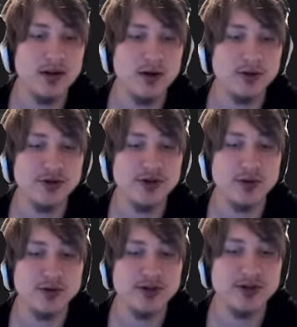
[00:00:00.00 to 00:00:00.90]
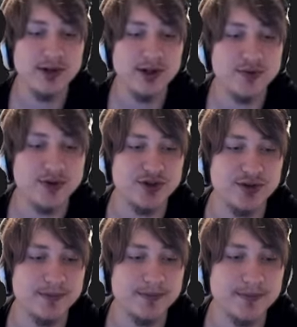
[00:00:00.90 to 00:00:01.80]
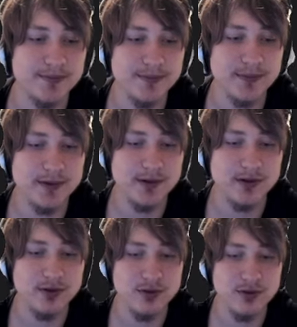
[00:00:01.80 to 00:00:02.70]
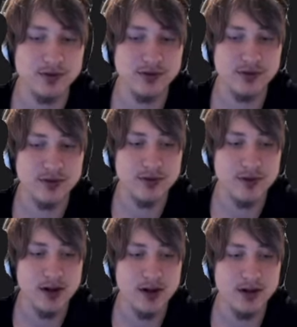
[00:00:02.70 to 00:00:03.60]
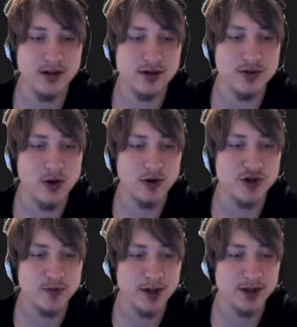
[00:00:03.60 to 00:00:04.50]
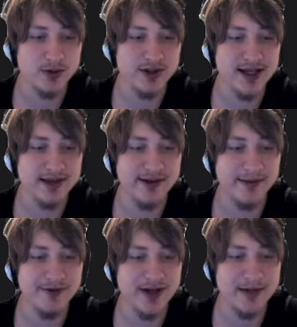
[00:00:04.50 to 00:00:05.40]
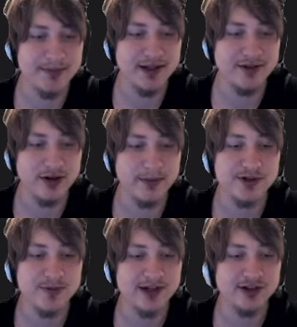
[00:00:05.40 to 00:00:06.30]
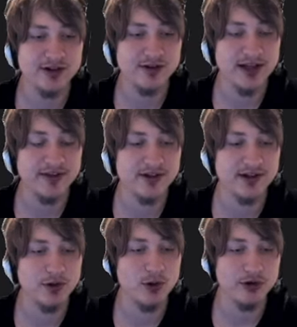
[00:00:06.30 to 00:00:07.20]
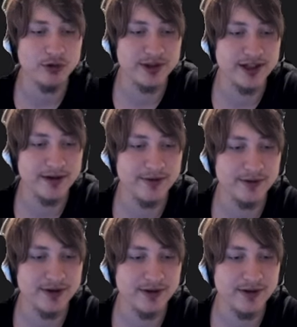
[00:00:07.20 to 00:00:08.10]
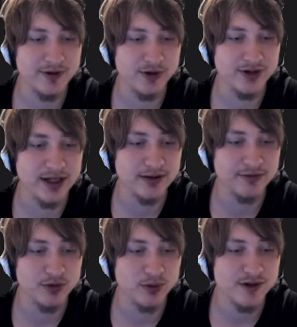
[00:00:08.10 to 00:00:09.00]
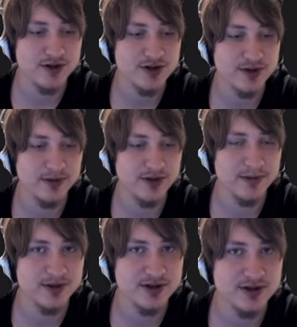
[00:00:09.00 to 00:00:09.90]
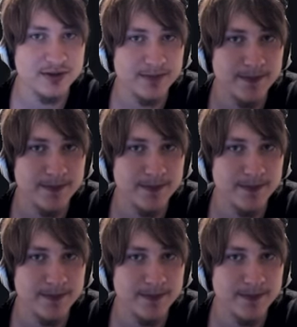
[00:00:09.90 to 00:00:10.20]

Also the oldest Rails version. Cool. So you also probably want to get libvips or ImageMagick. That's something that you also would get with if you're using active storage with images.